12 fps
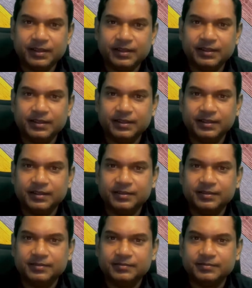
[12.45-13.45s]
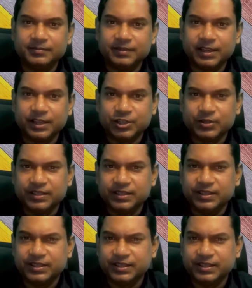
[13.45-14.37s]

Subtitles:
Uh, Actually,